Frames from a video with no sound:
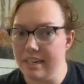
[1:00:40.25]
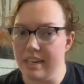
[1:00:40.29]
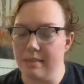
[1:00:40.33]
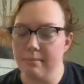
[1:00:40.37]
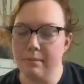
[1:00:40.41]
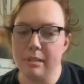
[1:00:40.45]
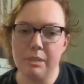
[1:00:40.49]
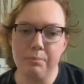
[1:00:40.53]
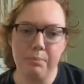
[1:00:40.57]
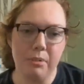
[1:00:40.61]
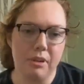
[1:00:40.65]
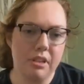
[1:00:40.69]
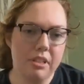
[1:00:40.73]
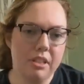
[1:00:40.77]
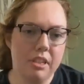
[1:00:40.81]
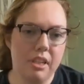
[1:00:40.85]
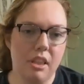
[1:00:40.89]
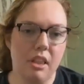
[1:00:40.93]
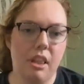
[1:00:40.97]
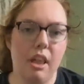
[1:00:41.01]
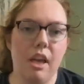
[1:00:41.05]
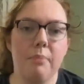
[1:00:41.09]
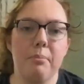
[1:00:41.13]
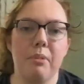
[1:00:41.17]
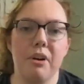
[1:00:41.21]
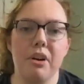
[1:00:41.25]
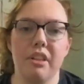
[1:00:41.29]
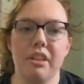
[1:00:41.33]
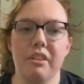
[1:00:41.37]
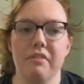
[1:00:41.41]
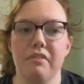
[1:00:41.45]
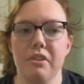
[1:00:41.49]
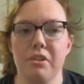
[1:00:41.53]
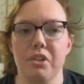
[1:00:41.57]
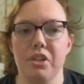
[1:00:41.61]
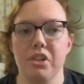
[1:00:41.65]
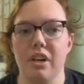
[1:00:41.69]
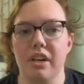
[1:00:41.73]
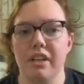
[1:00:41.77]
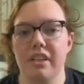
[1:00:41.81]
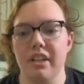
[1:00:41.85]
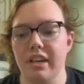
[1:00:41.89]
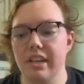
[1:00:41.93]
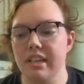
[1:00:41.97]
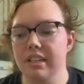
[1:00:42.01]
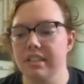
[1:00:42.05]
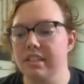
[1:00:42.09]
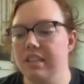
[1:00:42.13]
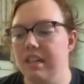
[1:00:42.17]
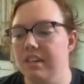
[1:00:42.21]
damaged books to the library in the future, I
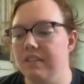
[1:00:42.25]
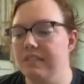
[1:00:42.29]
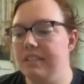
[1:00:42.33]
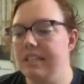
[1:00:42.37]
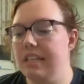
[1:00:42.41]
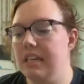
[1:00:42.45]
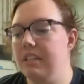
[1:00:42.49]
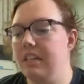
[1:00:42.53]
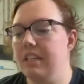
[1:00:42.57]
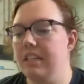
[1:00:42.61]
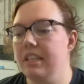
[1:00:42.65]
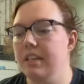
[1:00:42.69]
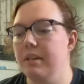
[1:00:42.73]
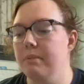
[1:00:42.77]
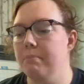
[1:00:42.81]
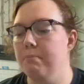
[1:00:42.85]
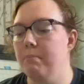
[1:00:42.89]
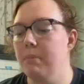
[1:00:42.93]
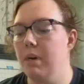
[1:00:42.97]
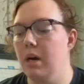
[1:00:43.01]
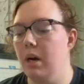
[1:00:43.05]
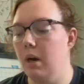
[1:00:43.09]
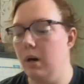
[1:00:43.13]
think, instead of selling them.